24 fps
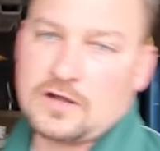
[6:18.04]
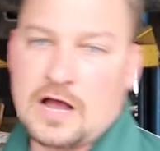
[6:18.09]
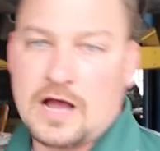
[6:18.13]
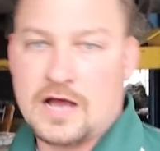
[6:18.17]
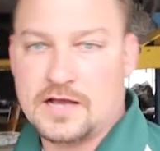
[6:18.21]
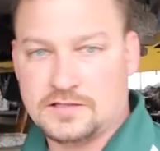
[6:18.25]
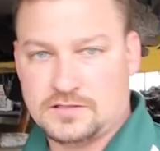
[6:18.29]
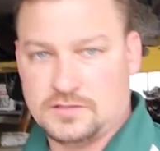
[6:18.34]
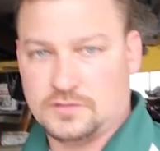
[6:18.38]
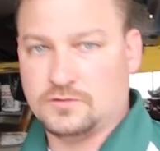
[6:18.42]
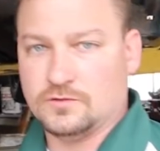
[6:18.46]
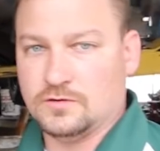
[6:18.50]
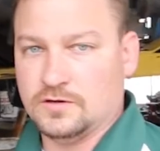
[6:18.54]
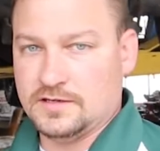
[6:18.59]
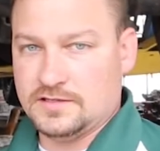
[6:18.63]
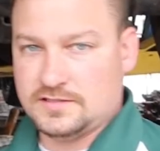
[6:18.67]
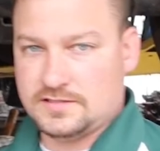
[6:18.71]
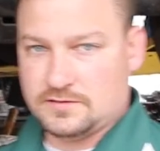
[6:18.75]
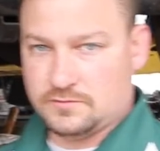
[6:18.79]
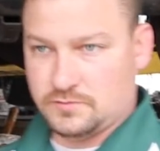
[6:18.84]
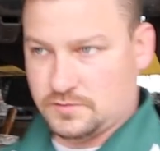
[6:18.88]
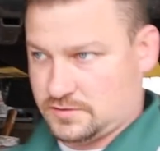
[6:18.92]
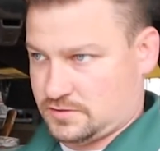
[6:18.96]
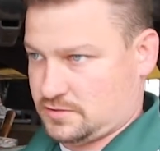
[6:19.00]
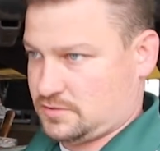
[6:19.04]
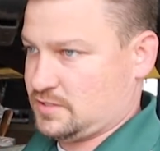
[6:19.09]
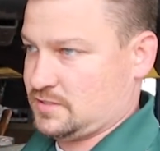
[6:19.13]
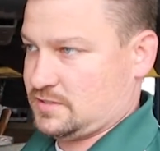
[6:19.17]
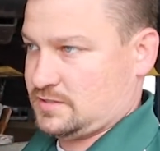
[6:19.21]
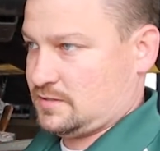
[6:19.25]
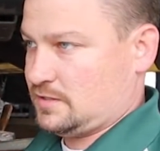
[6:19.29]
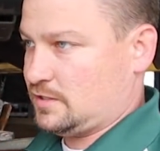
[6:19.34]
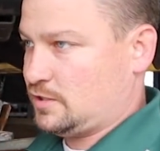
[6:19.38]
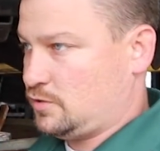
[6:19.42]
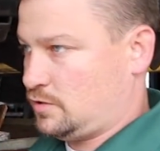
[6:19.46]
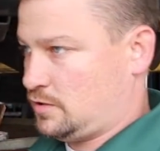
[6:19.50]
kinds of noise. It was
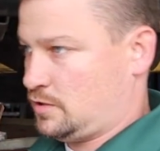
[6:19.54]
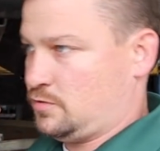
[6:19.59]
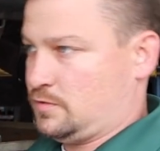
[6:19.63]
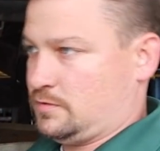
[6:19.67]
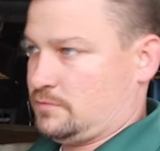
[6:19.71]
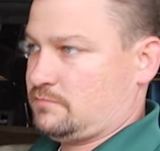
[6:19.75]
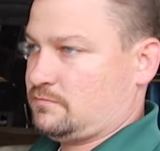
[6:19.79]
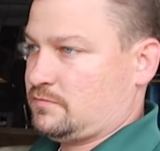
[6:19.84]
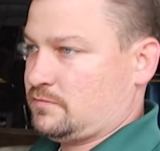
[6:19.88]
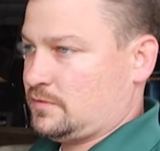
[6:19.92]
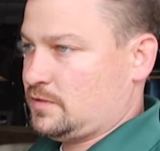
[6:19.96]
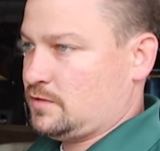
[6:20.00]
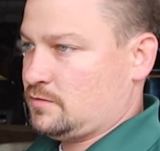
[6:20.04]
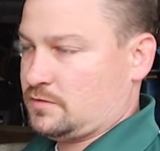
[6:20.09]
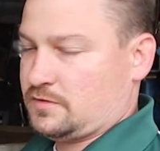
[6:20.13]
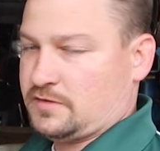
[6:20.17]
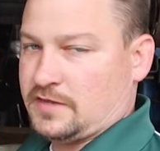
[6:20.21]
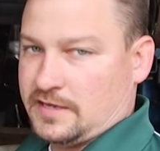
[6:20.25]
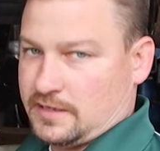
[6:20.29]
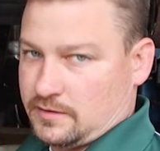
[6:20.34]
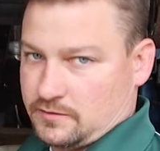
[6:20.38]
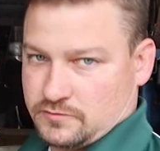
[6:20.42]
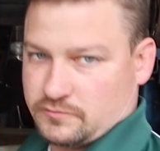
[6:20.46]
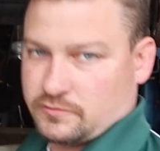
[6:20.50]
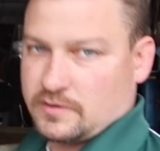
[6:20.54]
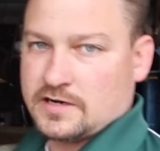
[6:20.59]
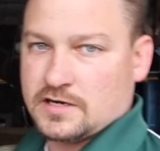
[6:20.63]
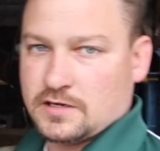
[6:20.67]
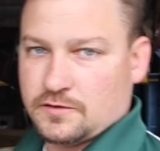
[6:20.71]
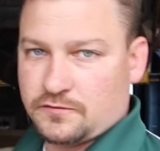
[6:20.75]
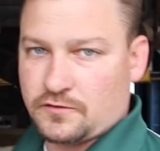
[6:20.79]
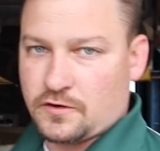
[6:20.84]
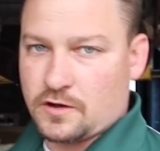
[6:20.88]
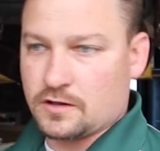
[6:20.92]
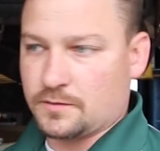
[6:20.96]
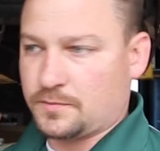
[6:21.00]
just, you would think it was ready
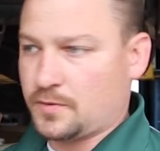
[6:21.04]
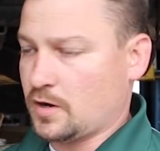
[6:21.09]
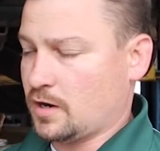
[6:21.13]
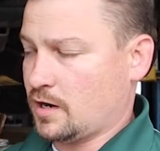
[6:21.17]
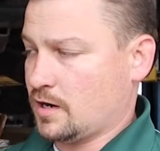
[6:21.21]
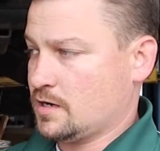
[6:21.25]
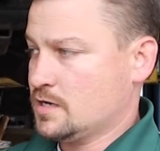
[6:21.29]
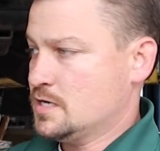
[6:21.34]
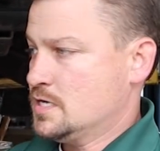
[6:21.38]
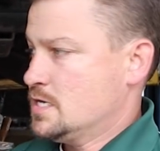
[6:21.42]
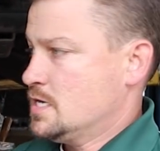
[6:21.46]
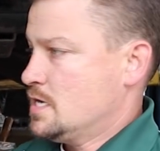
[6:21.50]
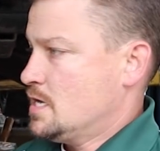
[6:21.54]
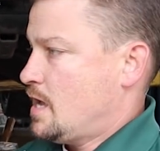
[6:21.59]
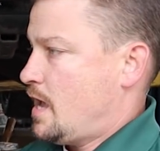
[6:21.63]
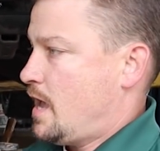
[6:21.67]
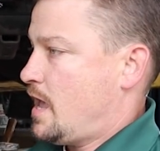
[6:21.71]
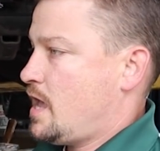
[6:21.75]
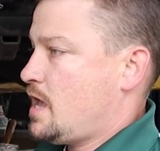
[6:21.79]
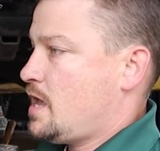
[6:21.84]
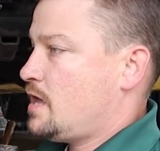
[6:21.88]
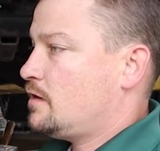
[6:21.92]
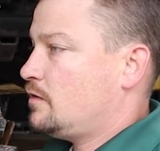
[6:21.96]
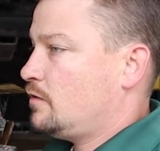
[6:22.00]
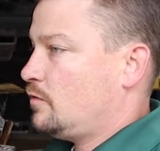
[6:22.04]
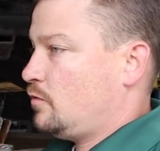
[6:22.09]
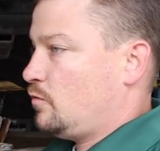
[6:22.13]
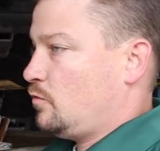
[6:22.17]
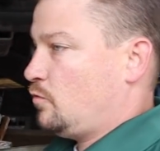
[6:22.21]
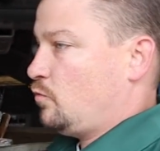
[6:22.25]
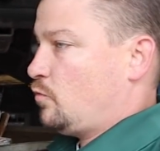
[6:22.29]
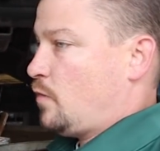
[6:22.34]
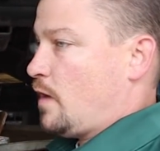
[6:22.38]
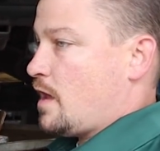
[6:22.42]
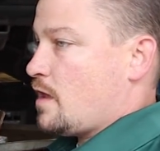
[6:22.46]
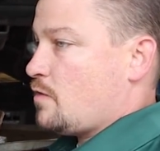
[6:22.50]
to fall apart. And
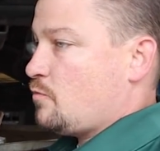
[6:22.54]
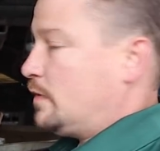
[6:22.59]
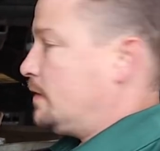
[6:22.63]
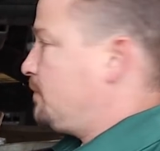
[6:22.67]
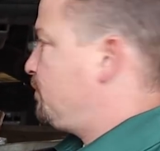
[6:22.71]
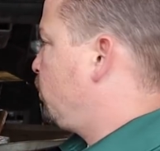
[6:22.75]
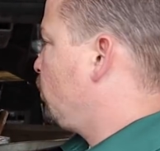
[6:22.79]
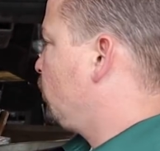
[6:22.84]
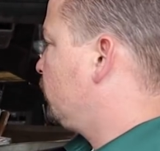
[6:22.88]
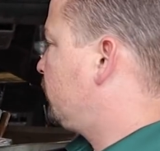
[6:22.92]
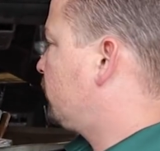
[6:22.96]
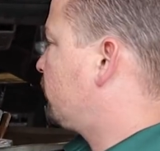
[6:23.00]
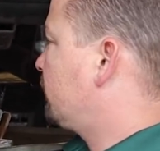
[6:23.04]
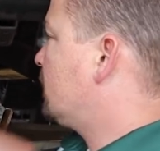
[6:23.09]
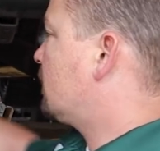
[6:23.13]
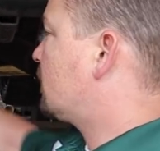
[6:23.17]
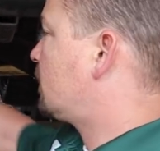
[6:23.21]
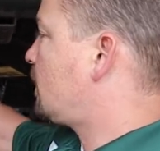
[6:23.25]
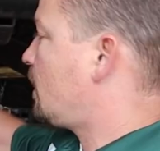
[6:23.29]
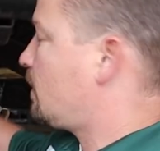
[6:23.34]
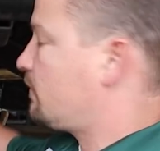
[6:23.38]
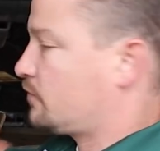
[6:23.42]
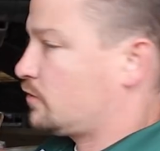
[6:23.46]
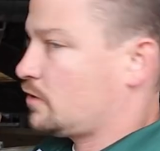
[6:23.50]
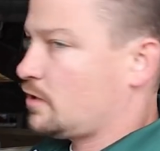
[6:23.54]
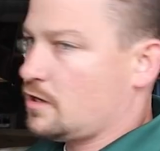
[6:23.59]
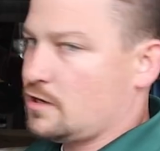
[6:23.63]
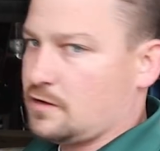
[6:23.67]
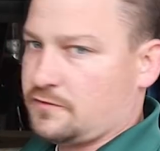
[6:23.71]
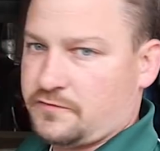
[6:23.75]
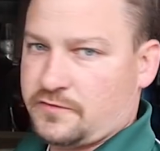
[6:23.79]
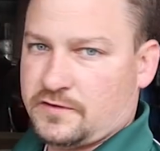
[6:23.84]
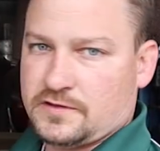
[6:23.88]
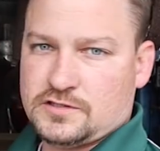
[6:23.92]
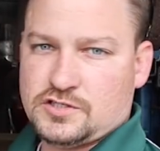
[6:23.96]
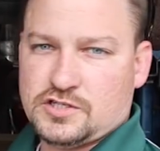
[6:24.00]
when we pulled the rear cover
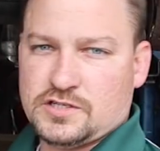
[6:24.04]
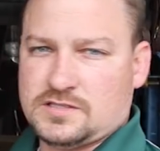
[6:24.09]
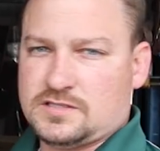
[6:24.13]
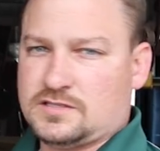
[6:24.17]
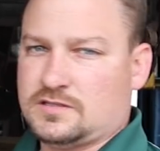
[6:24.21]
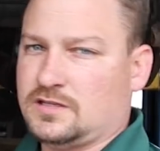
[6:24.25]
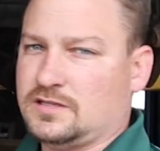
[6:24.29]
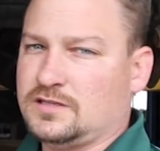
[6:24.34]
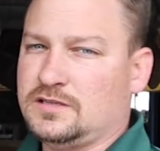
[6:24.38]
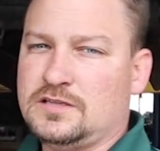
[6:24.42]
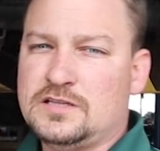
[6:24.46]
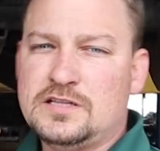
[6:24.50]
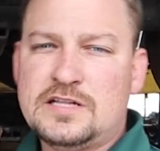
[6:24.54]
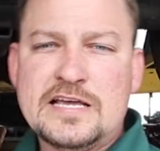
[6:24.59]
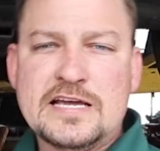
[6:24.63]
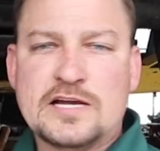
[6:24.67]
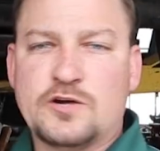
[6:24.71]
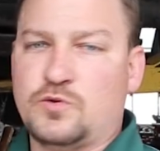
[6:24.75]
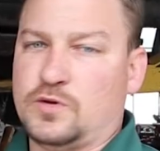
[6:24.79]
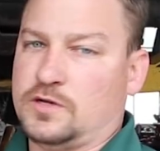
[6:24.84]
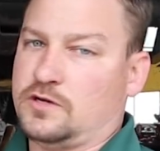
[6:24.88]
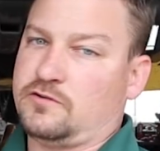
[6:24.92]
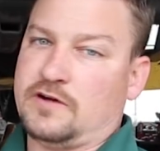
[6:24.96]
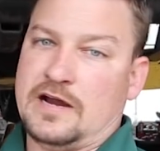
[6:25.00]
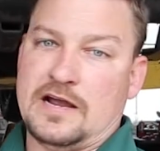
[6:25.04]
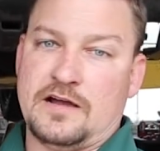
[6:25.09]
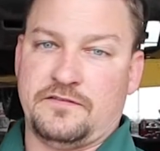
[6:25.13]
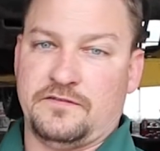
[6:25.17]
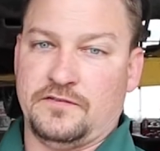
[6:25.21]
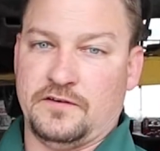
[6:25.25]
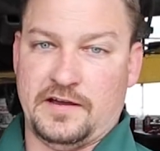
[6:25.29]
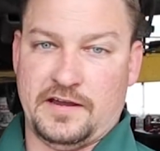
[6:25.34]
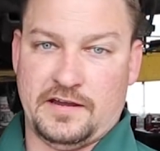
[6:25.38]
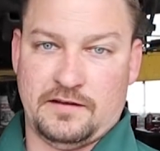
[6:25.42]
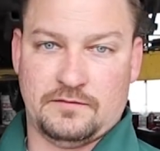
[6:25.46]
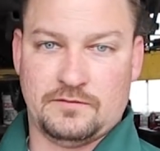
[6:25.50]
off, just liquid
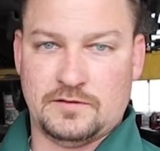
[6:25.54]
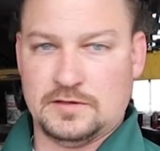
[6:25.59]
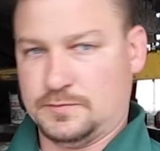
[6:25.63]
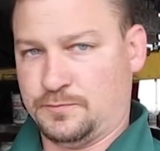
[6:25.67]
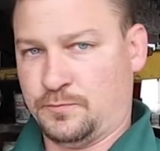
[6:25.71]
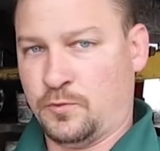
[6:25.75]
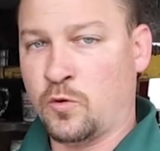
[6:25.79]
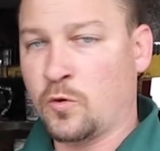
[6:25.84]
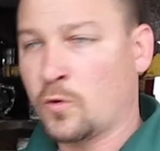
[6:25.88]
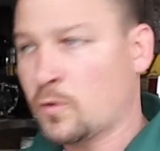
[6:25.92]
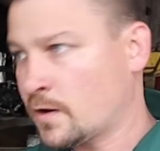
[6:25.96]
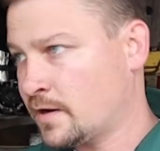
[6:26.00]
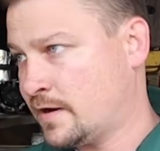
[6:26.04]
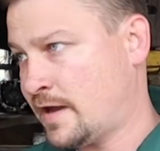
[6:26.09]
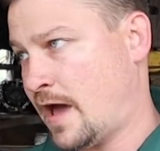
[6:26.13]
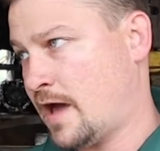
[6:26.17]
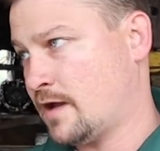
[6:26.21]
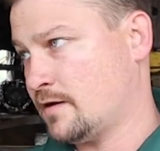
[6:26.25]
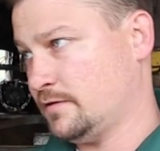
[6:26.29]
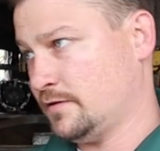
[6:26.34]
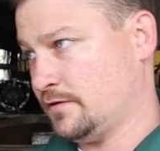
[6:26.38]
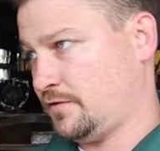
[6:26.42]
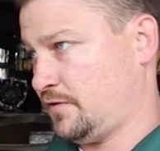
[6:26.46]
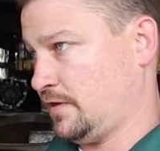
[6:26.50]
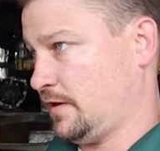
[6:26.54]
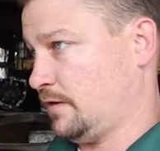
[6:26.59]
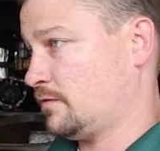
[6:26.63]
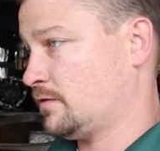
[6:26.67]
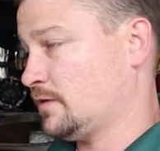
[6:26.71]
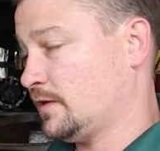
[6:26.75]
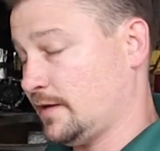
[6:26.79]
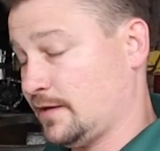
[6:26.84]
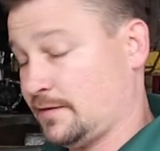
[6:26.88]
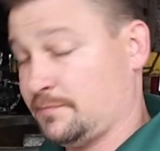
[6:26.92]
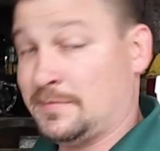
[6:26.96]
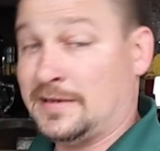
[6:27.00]
graphite was pouring out of the thing.
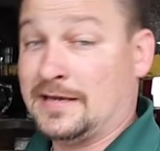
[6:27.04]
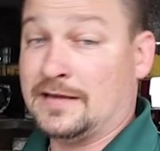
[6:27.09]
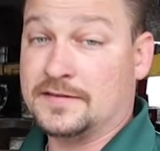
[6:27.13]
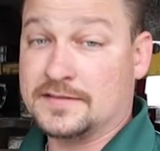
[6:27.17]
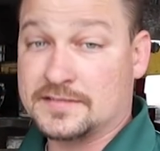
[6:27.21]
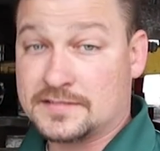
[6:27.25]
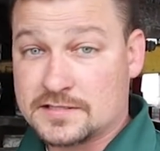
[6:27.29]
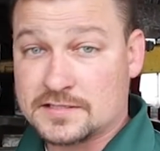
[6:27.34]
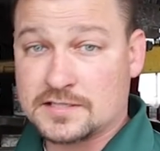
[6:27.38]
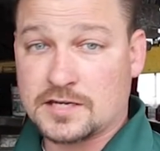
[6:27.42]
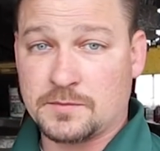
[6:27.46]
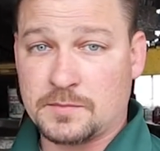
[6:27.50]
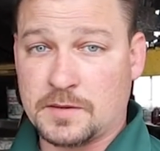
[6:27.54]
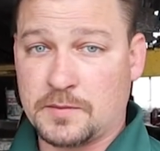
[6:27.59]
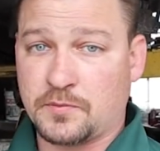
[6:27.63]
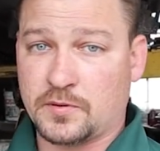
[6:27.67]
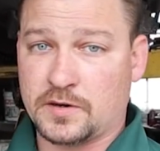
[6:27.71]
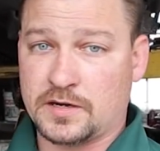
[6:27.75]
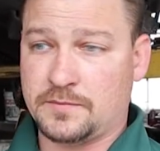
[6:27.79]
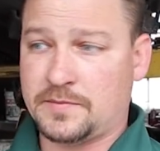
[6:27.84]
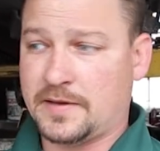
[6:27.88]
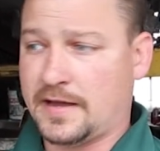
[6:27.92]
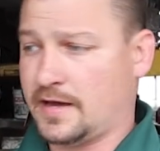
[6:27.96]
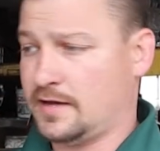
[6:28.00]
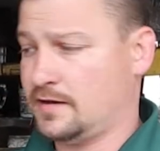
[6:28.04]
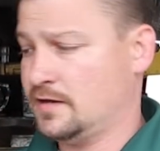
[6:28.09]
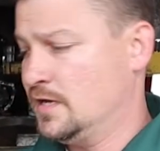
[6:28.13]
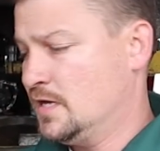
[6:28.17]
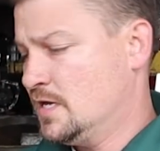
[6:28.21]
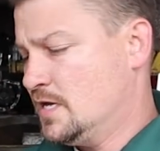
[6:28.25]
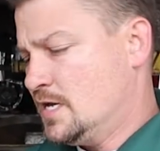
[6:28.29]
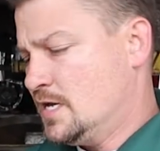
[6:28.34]
We're like, man, this is gonna be pretty bad.